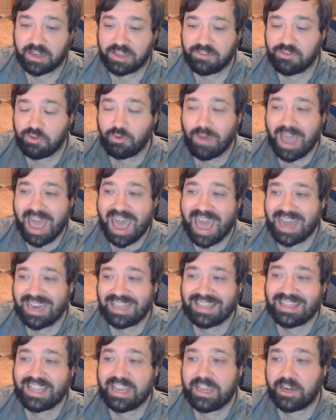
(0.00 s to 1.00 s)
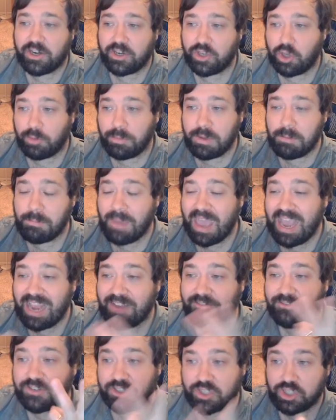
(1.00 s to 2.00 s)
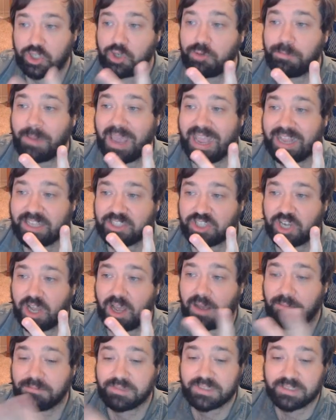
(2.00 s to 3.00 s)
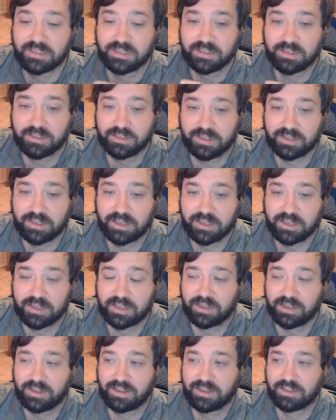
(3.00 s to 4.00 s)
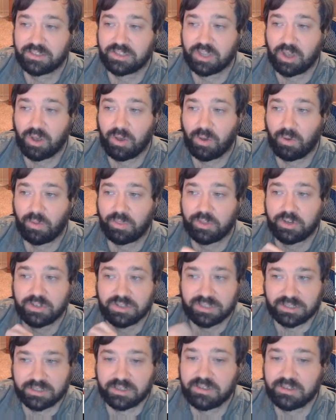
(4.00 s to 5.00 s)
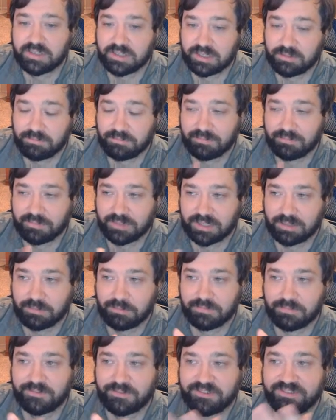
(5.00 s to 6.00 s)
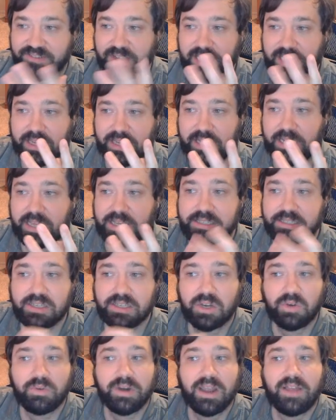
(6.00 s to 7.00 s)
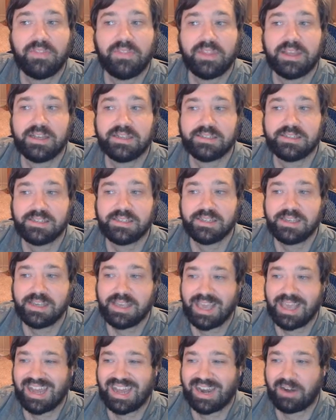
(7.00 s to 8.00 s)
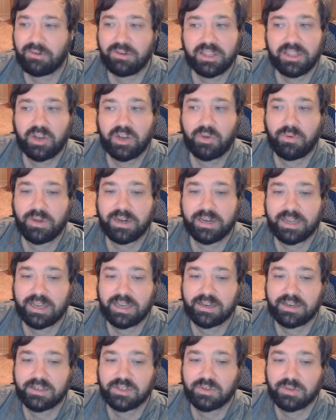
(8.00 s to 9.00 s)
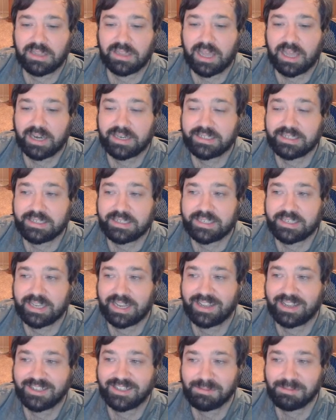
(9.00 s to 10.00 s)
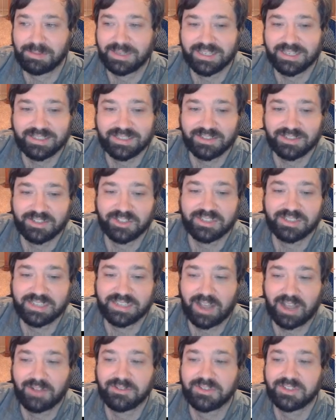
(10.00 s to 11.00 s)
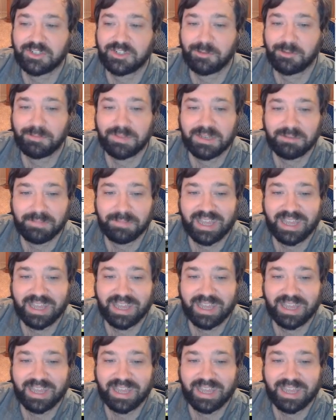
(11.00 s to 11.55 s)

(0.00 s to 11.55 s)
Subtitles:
If you add it later, you'll be paying for 2 paint jobs. So there's still some funniness around this, and I really don't want to get into a lot of details because it just sounds stupid.